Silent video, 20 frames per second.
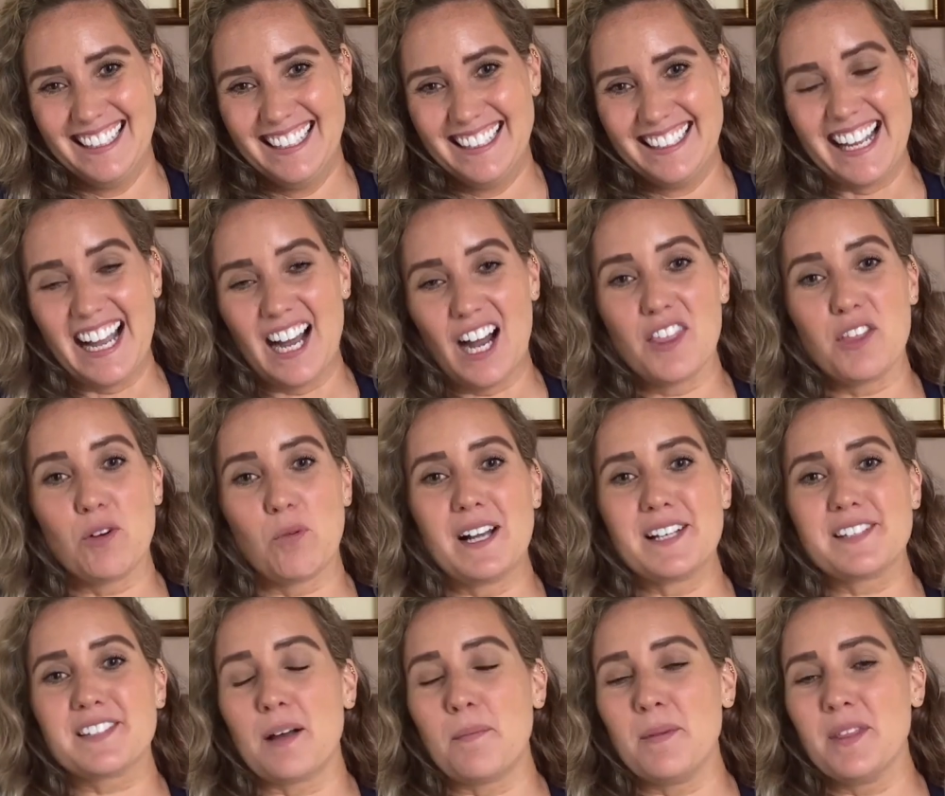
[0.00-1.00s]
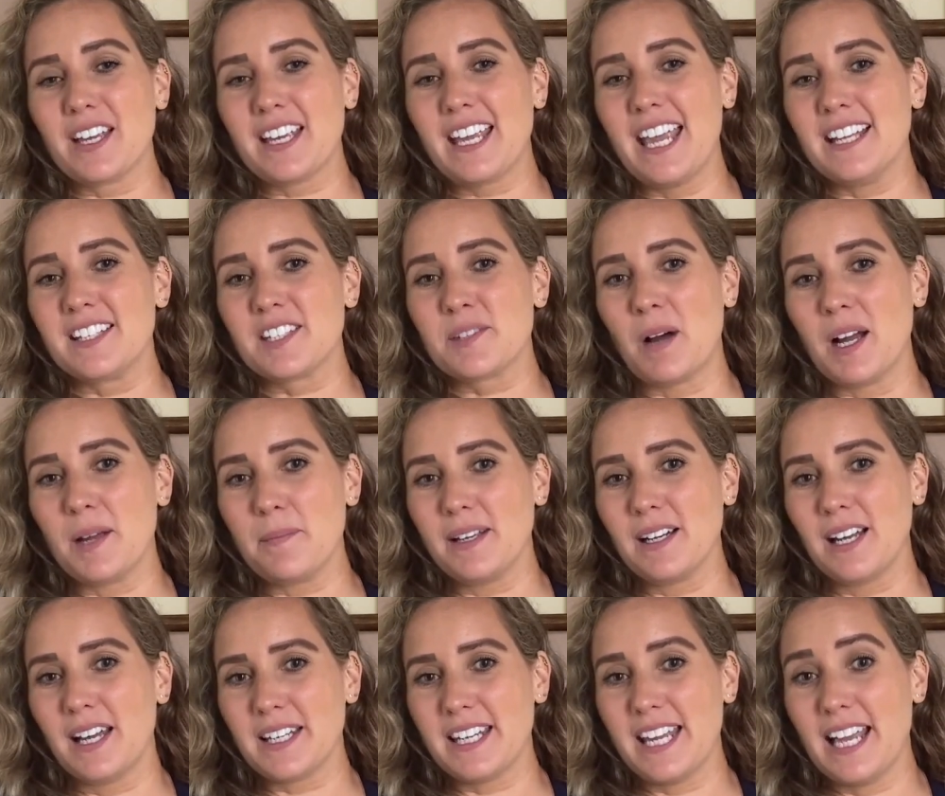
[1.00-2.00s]
Yeah, otherwise some of the kids might be
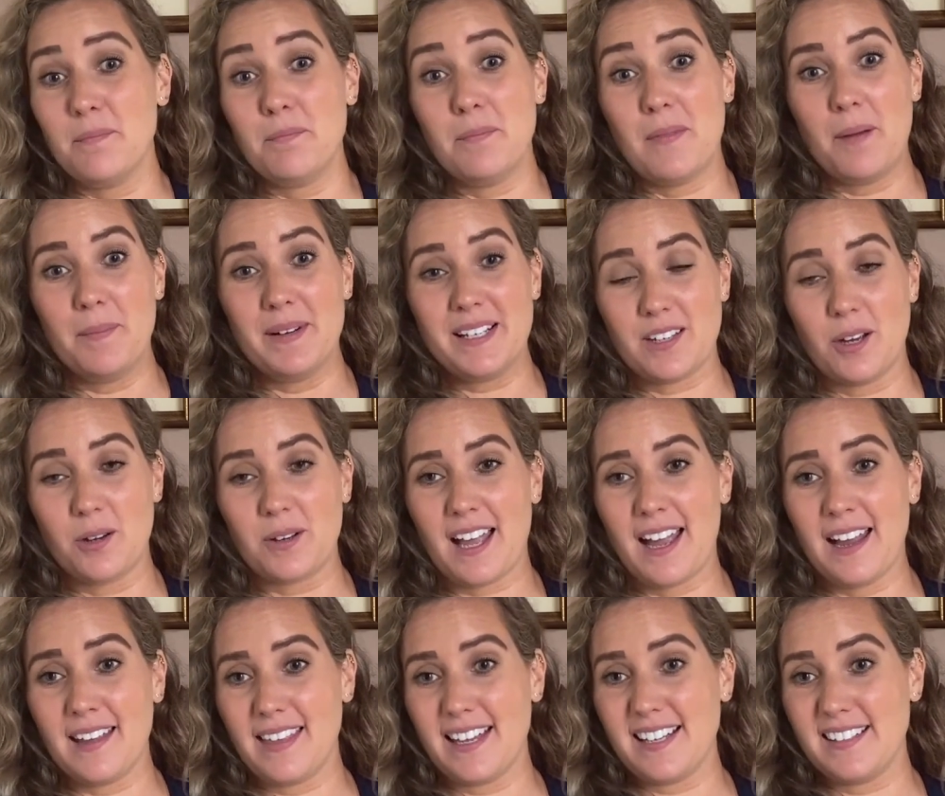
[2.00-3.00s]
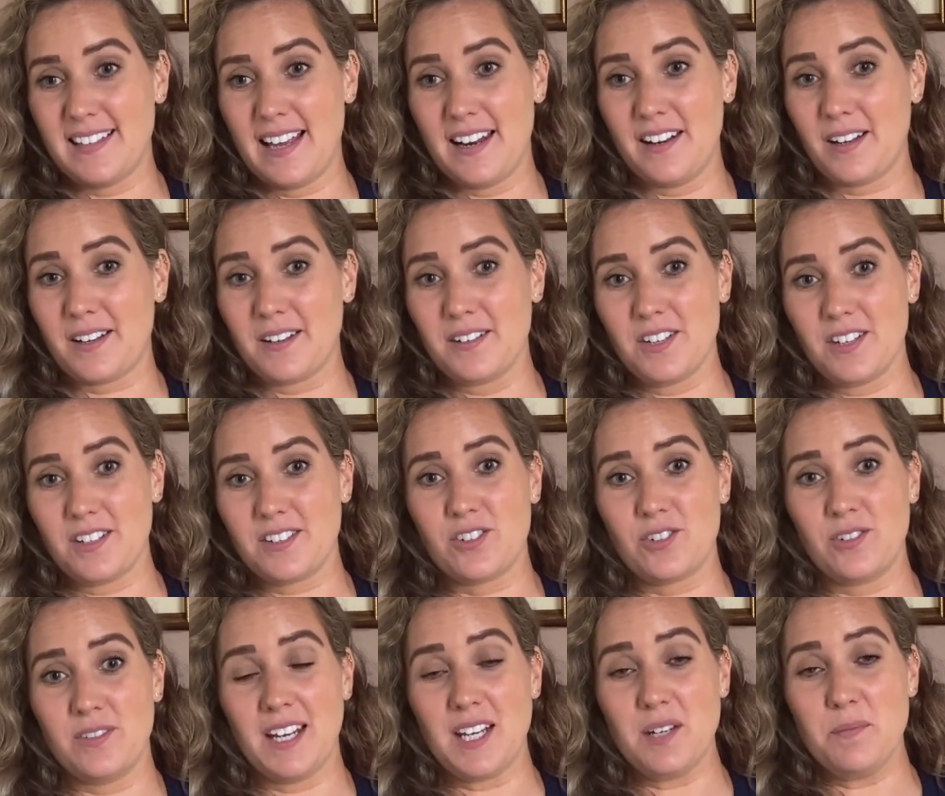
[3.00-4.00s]
like, yeah, Mum, it's okay, they said I can just
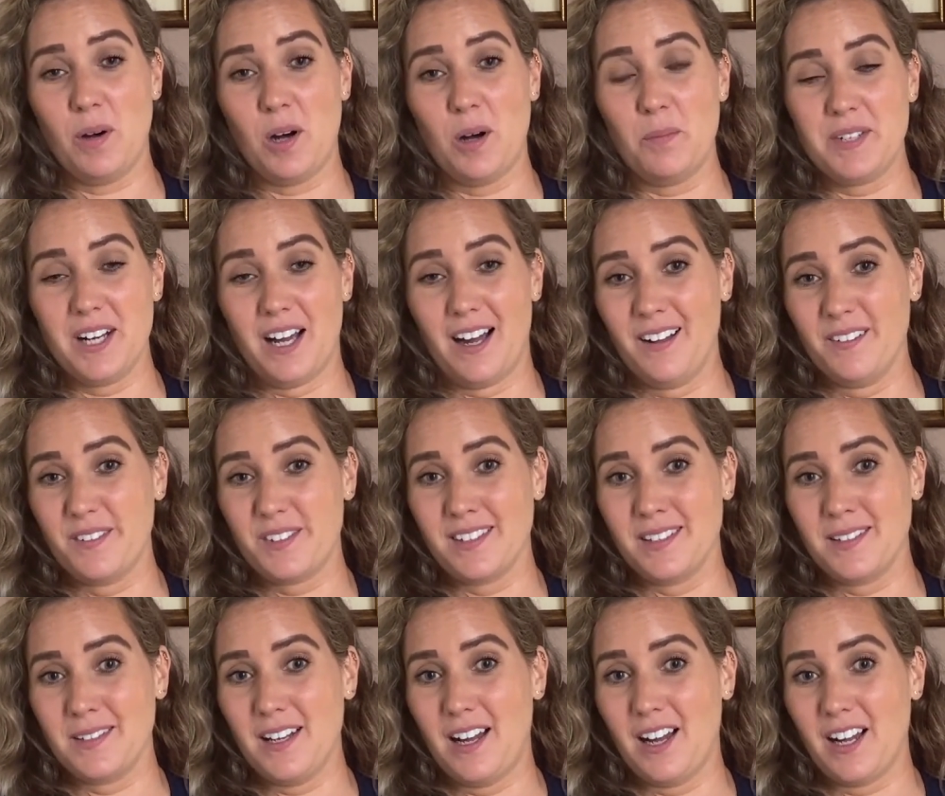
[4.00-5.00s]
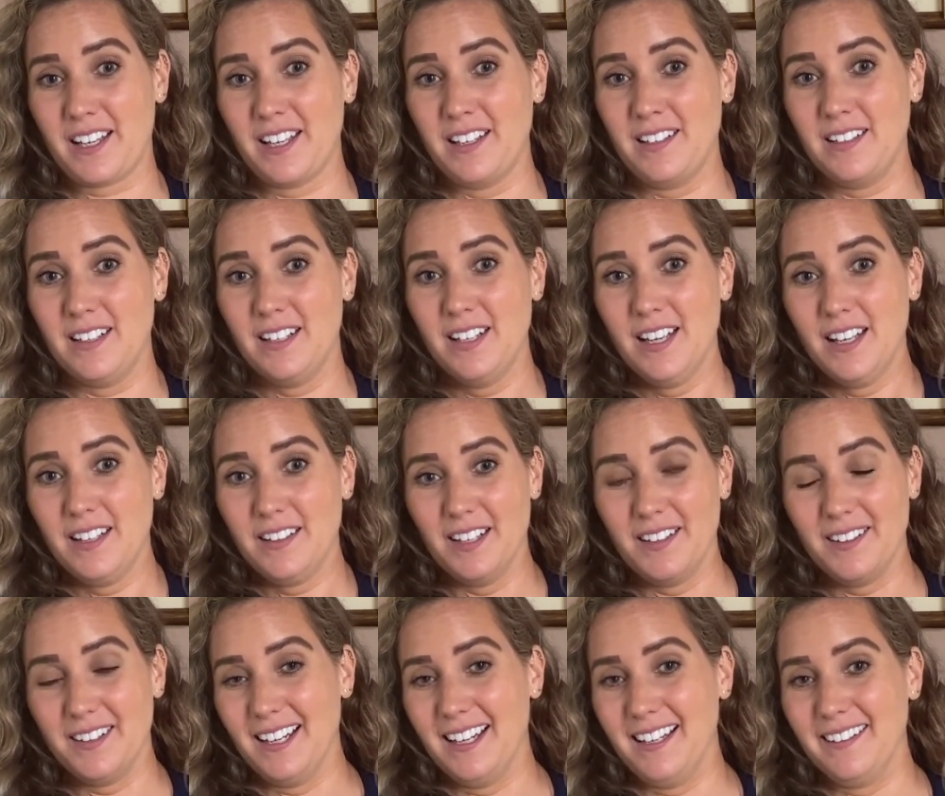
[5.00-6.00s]
eat Pop-Tarts and I can,
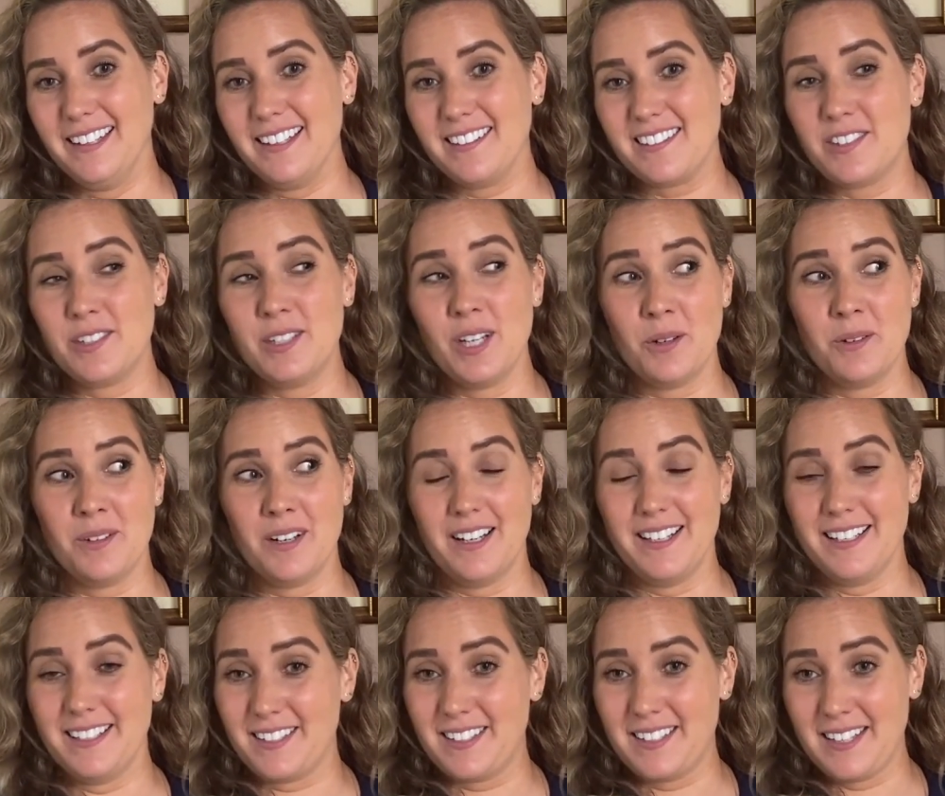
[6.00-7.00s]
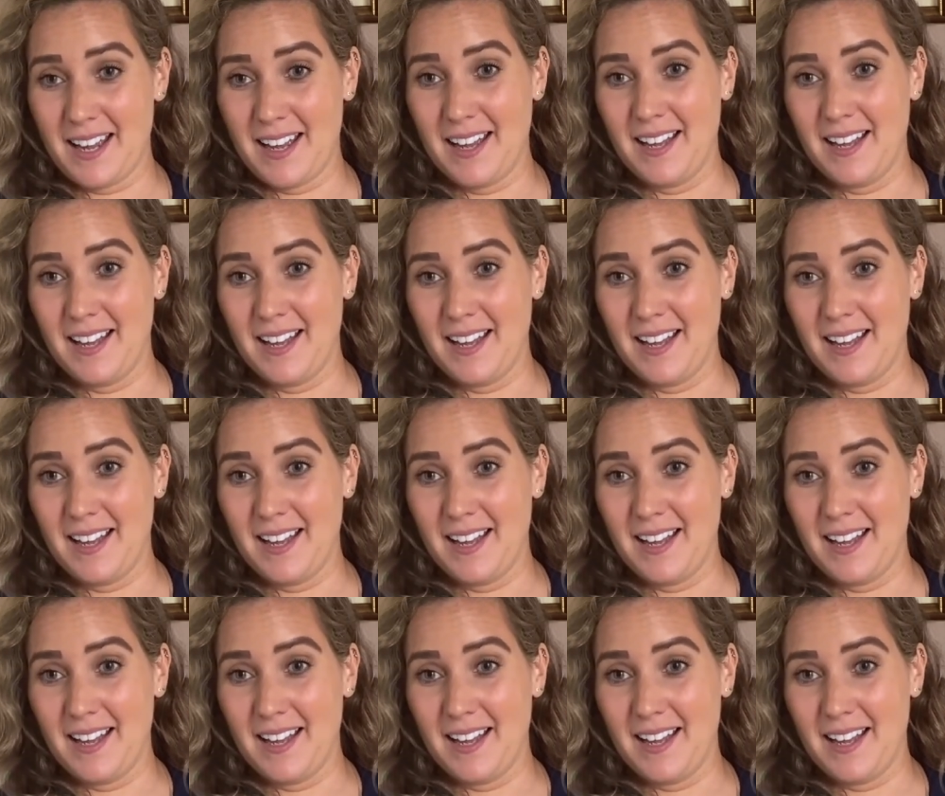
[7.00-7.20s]
and this donut is, so.